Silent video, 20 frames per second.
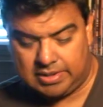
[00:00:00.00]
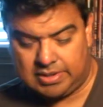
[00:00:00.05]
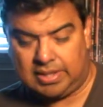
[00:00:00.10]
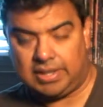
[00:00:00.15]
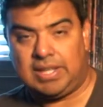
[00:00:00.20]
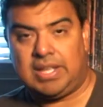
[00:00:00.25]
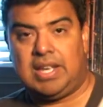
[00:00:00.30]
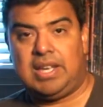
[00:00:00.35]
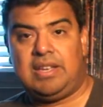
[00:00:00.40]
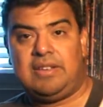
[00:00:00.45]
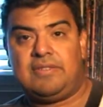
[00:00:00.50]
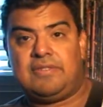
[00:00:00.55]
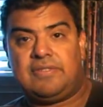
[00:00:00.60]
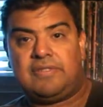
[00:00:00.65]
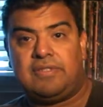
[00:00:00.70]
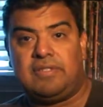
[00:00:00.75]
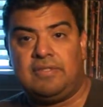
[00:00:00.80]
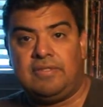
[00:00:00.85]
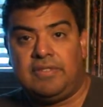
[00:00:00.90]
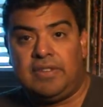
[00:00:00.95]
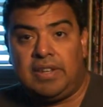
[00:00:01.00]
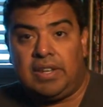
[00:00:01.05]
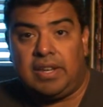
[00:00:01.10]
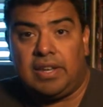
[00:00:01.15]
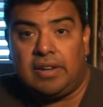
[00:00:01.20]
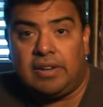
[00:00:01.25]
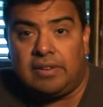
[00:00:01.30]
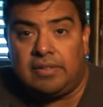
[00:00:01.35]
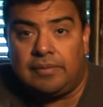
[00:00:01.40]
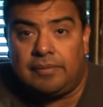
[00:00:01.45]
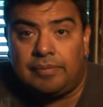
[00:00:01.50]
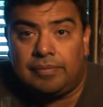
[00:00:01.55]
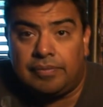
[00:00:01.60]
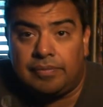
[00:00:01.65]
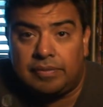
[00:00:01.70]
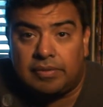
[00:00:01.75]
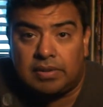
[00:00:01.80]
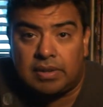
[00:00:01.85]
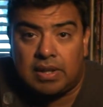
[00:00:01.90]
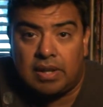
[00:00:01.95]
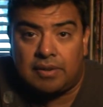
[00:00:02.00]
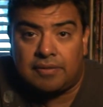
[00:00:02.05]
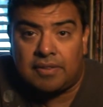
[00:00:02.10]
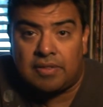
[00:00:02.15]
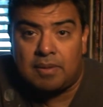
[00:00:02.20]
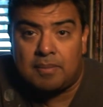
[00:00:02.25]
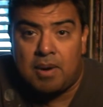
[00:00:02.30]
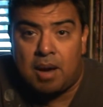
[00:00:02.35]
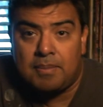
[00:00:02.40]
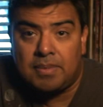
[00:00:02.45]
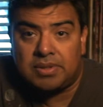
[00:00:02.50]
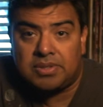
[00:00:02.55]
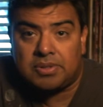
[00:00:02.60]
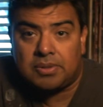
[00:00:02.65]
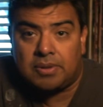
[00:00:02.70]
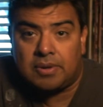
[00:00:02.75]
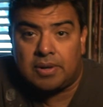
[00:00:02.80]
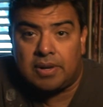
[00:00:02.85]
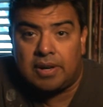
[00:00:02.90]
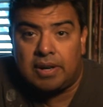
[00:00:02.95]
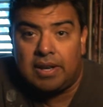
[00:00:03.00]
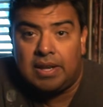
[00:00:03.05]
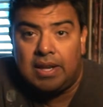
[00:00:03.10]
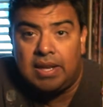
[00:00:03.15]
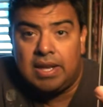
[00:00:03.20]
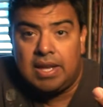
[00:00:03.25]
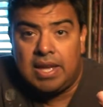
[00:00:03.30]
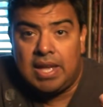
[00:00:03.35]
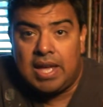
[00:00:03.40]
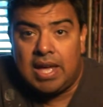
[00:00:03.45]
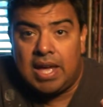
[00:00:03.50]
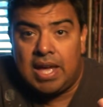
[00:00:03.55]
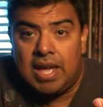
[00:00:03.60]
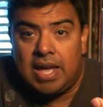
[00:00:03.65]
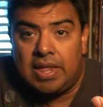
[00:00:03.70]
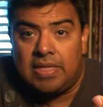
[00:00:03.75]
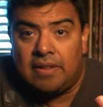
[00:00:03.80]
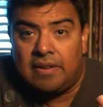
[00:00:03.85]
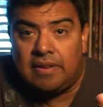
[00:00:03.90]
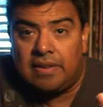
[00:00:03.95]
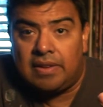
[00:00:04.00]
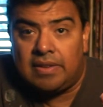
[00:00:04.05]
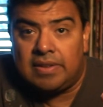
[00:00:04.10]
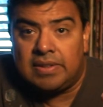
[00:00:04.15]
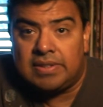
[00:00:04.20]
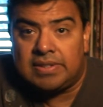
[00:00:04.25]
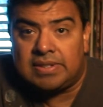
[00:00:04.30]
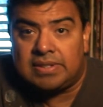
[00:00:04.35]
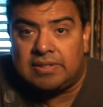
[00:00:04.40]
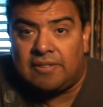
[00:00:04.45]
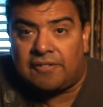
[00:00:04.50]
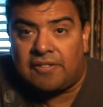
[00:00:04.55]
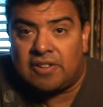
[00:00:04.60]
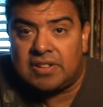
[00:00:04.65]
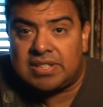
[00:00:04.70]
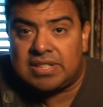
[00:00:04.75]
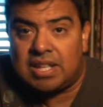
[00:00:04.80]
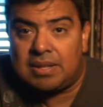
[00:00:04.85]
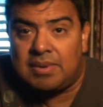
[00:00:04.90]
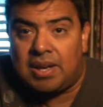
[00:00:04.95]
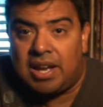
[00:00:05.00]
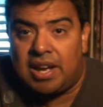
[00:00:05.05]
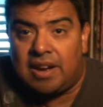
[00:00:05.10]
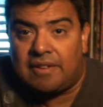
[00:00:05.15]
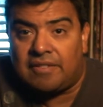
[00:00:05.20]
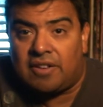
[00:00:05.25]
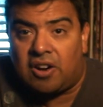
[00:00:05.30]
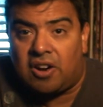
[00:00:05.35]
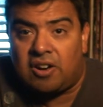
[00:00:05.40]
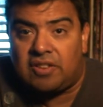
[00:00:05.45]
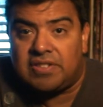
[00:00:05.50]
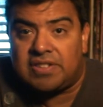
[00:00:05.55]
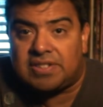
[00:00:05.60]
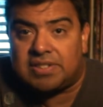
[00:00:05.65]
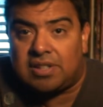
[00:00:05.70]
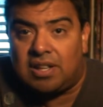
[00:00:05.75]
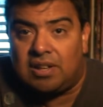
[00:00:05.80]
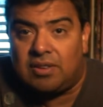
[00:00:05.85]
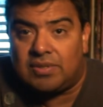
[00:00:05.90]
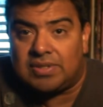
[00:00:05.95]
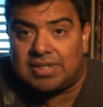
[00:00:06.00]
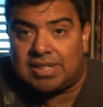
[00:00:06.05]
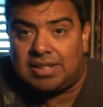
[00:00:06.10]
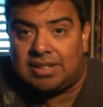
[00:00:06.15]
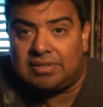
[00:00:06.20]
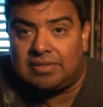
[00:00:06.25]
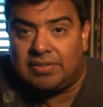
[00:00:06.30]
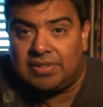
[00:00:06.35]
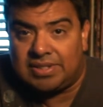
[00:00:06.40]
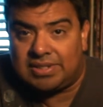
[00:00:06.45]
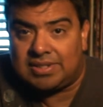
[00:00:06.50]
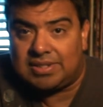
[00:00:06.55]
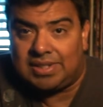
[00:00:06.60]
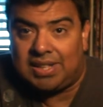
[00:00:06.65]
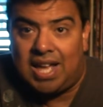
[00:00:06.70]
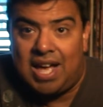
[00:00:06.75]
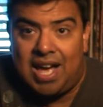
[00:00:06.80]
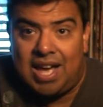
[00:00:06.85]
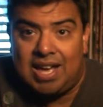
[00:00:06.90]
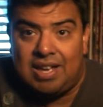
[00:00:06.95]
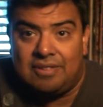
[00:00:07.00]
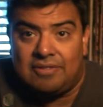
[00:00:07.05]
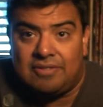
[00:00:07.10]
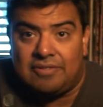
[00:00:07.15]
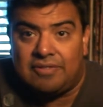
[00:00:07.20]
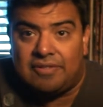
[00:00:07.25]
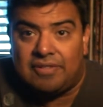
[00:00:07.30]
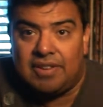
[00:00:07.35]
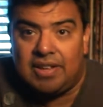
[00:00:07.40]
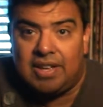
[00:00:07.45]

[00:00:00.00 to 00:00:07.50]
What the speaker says: The live video from the Mama Tour. And this is the first time I ever heard the song was live,